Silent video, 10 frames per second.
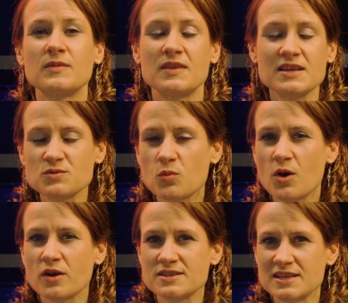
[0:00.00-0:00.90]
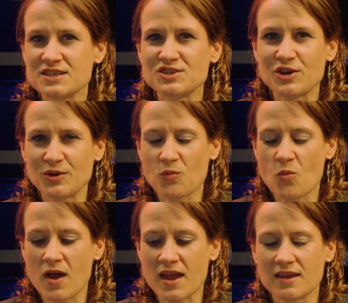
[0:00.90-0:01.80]
This works in a certain
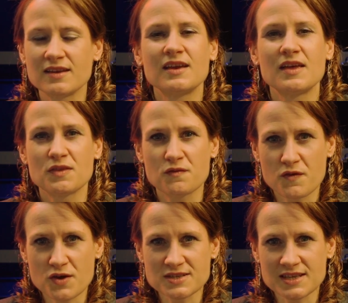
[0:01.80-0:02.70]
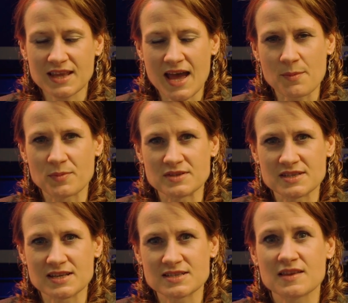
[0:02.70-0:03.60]
way. The first thing that happens
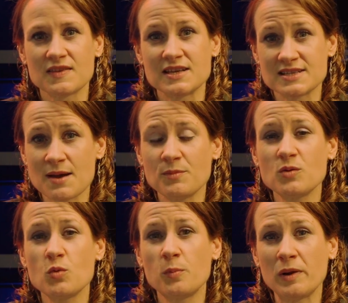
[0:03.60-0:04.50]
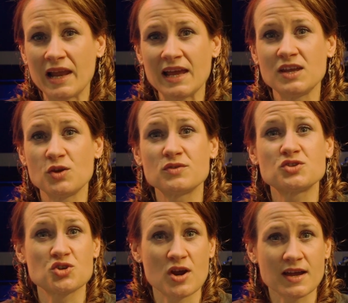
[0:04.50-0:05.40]
is the examiner will play you the
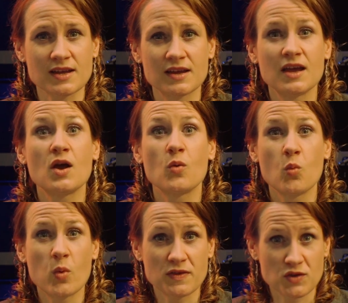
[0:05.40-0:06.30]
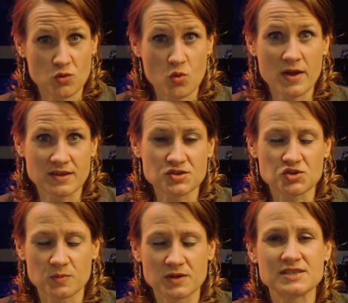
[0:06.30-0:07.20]
track with your
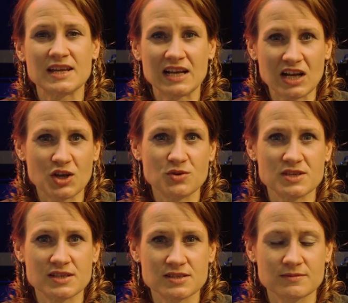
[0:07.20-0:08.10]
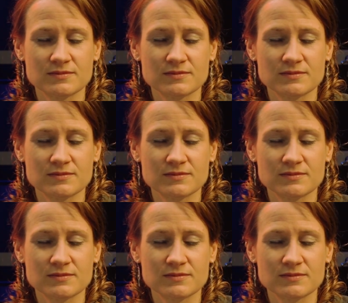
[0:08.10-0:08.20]
instrument included.